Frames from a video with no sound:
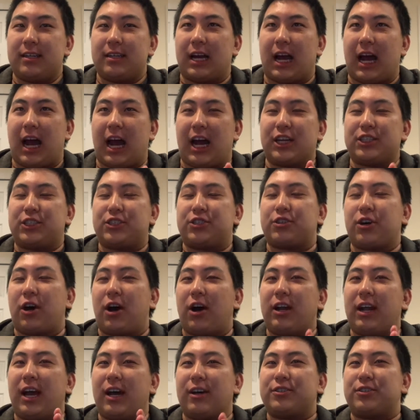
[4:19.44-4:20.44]
I
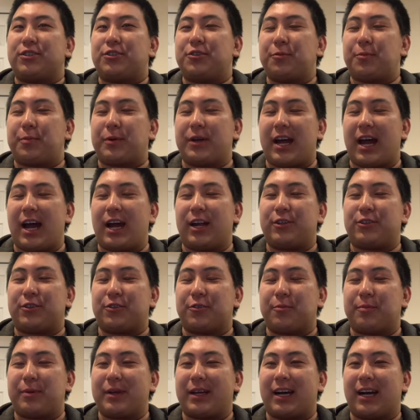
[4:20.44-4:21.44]
sought out
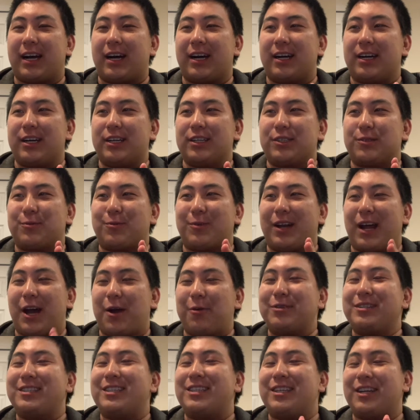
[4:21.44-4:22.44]
Supernatural because when I
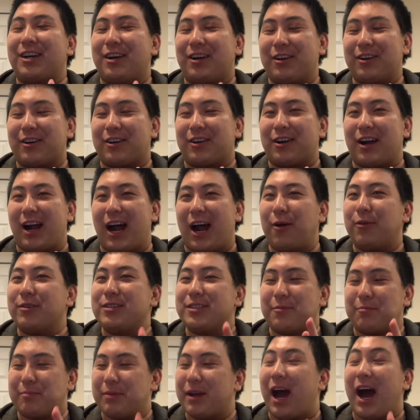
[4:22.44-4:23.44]
was younger, I
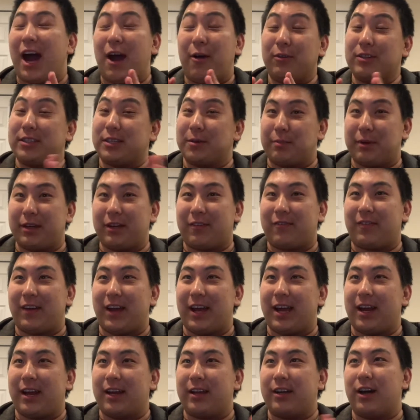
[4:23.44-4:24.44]
was a big
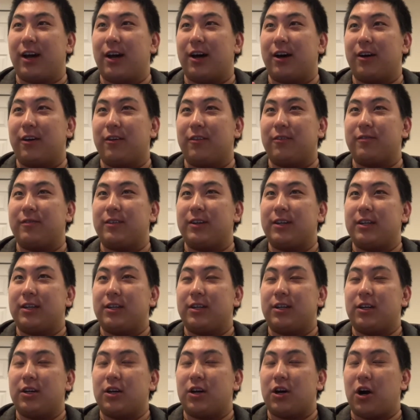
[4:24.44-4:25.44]
fan of
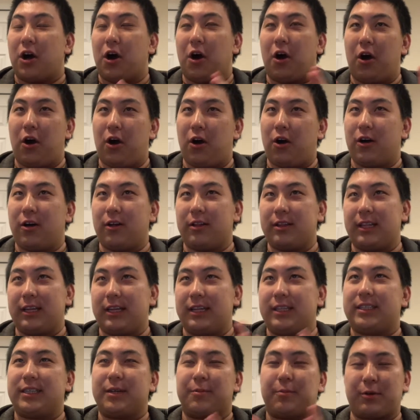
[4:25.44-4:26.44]
all the
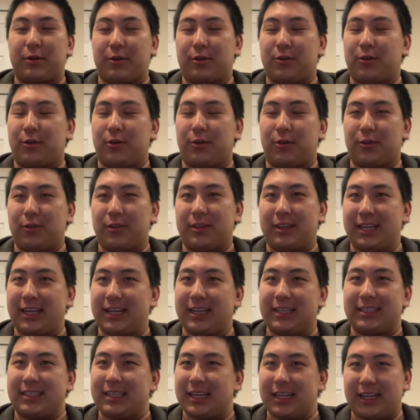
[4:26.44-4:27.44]
typical
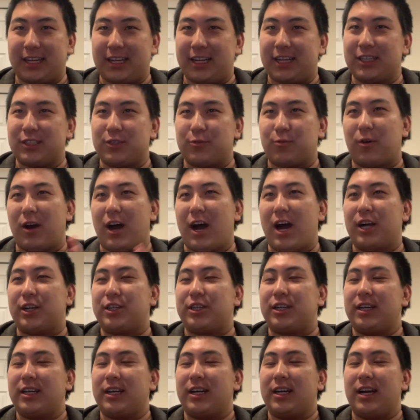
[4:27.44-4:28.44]
things that kids watch.
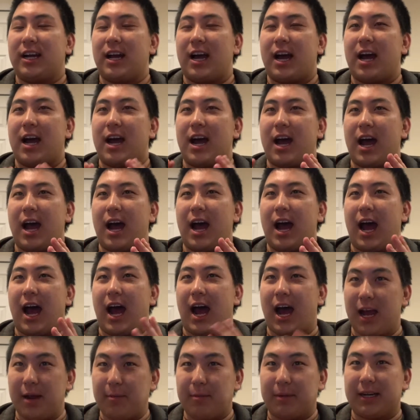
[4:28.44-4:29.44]

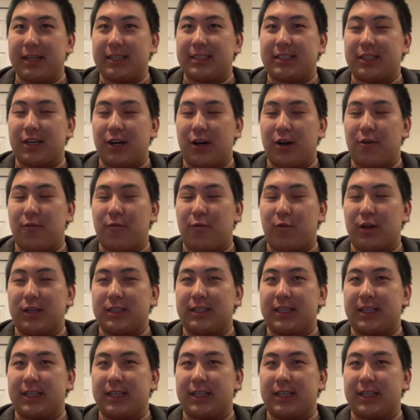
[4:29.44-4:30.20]
I myself was